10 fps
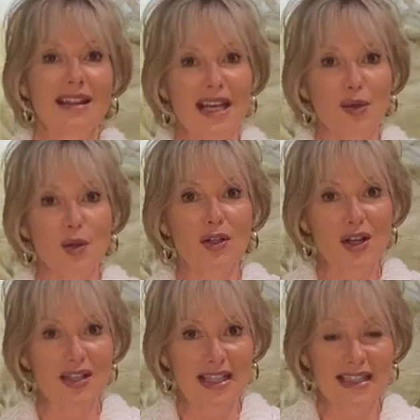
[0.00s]
That all
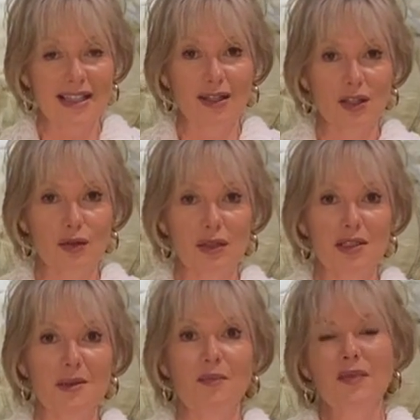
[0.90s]
goes under the
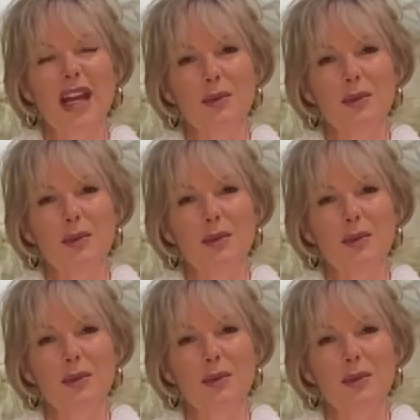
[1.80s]
grill,